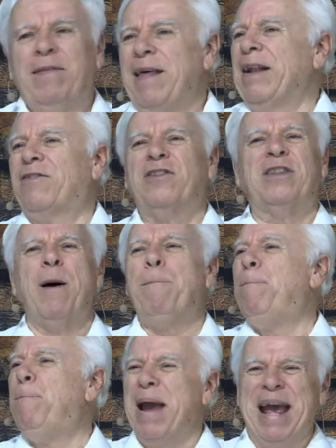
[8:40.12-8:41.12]
That's the
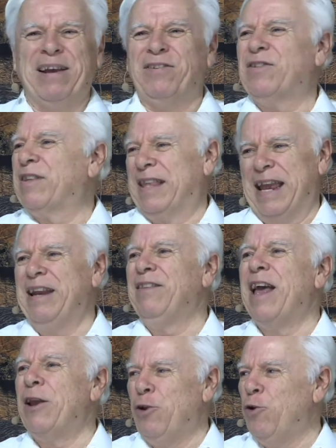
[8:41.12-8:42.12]
best
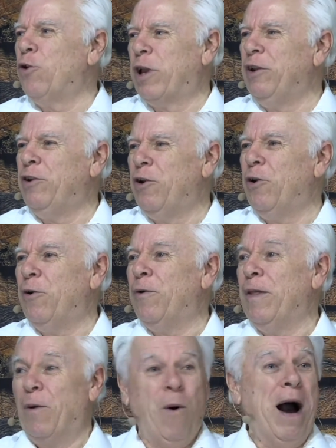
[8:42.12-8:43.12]
thing that you can do.
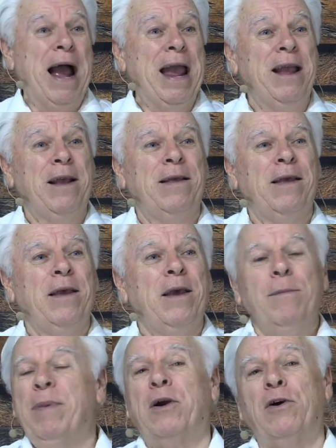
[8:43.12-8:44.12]
Why?
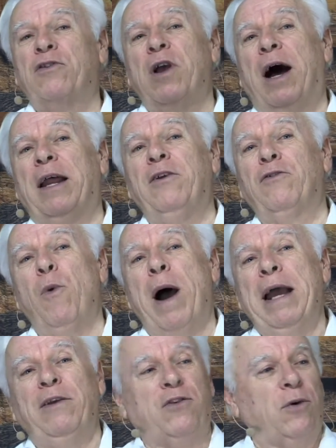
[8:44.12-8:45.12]
Because God is
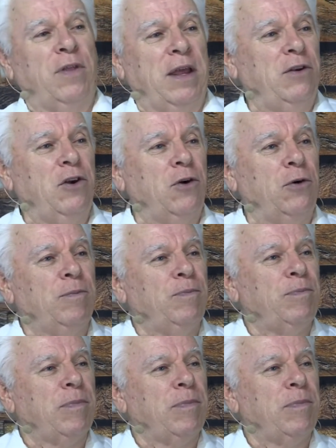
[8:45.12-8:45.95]
wiser than you.